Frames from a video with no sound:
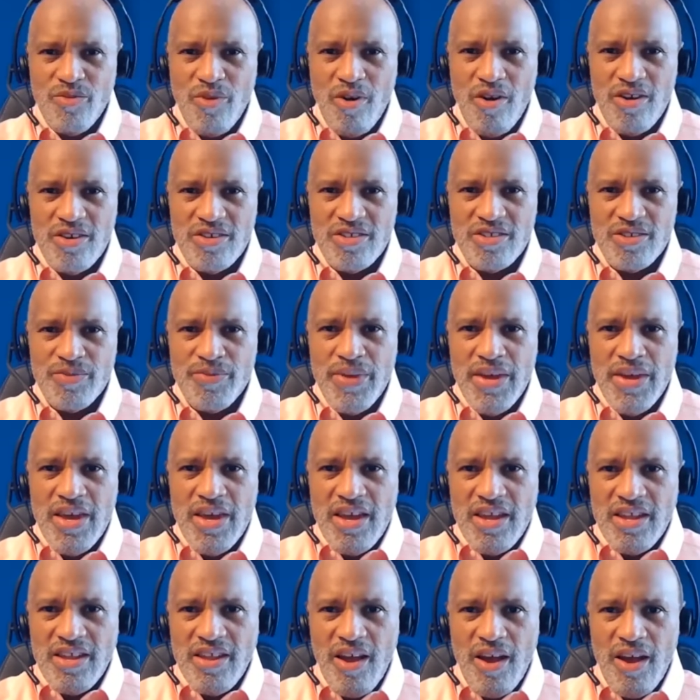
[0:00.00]
awesome.
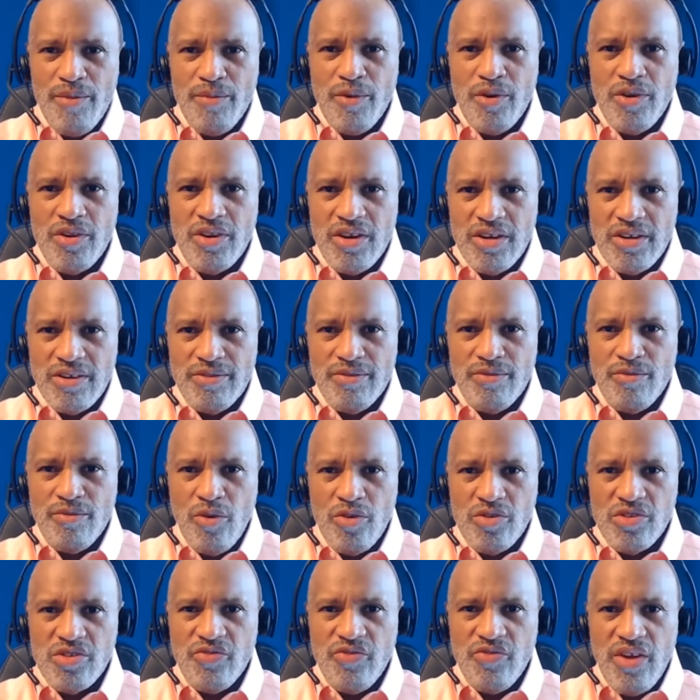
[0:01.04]
Now
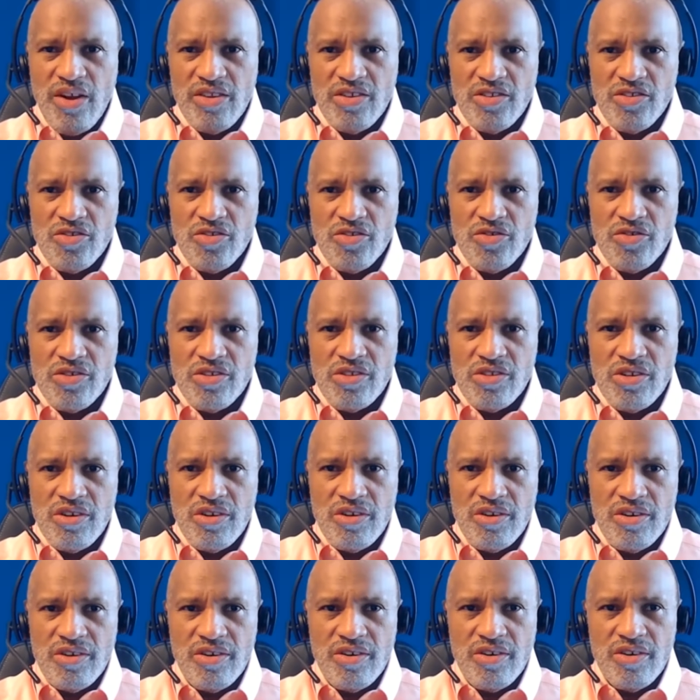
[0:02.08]
most of our listeners
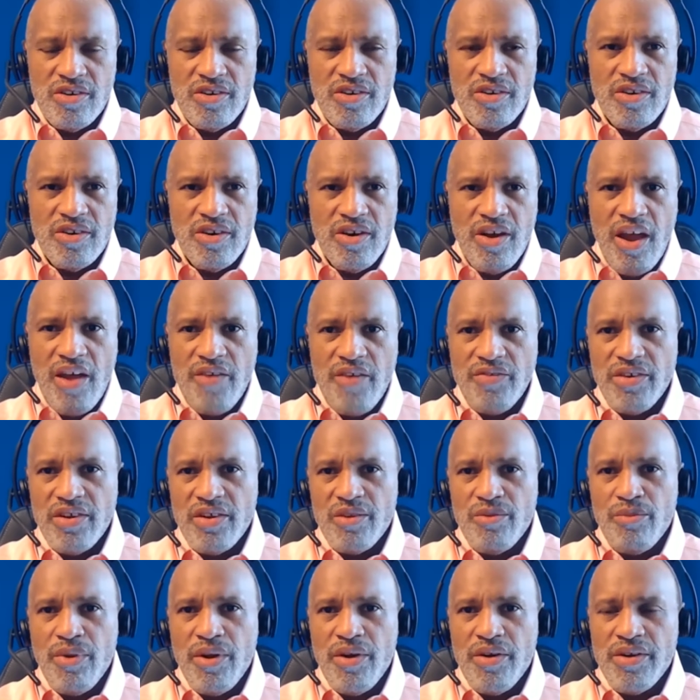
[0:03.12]
are African
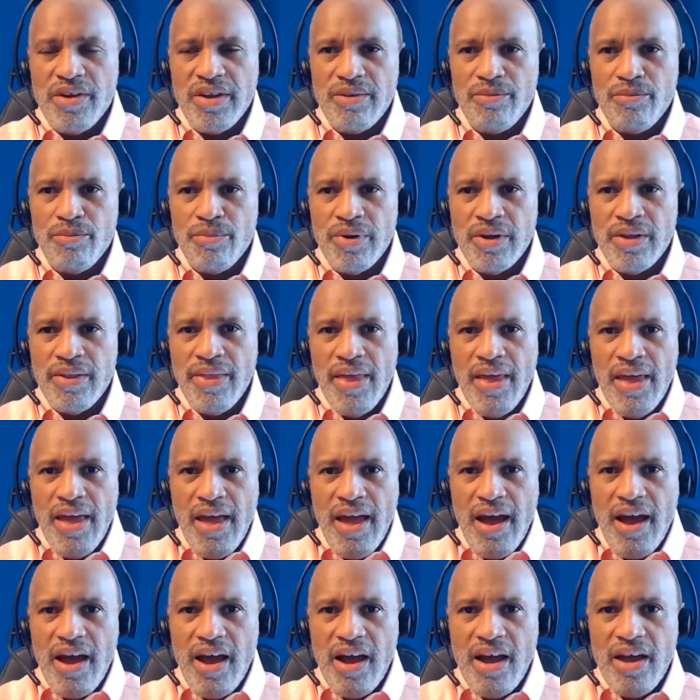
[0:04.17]
American, but
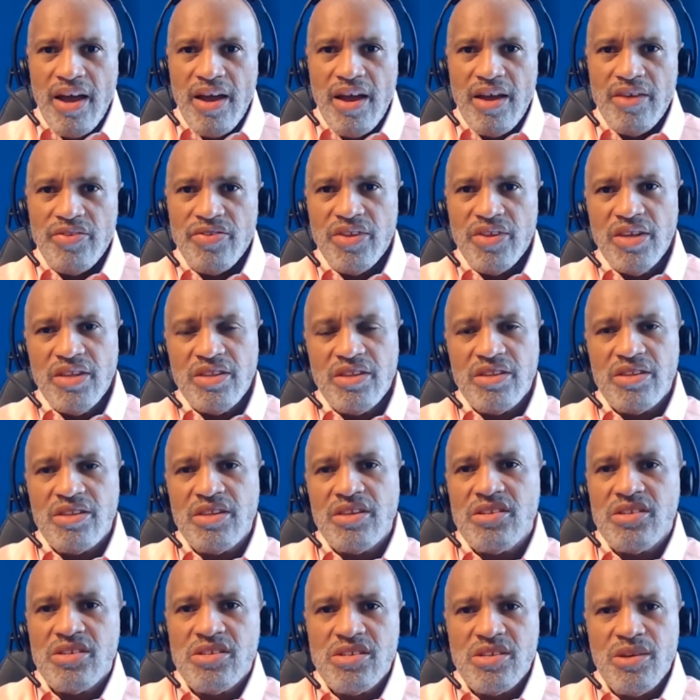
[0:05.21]
I think that
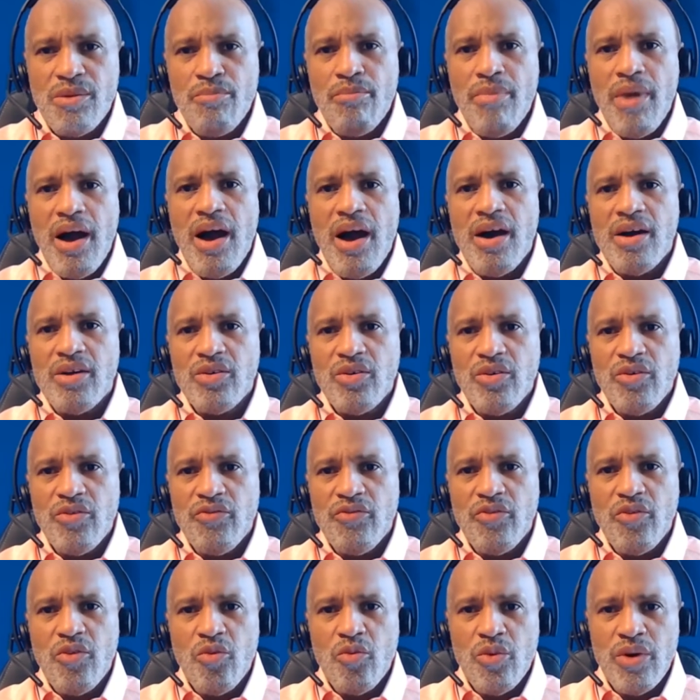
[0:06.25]
this is a model
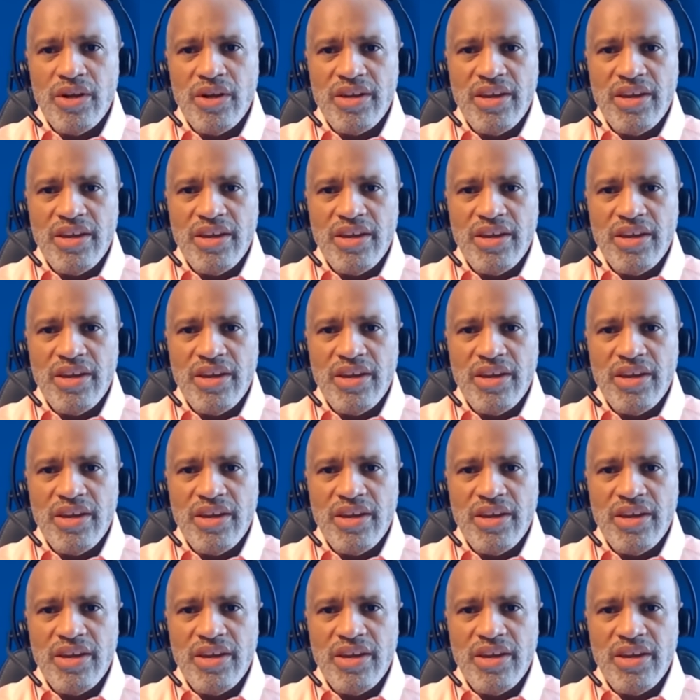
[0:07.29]
for what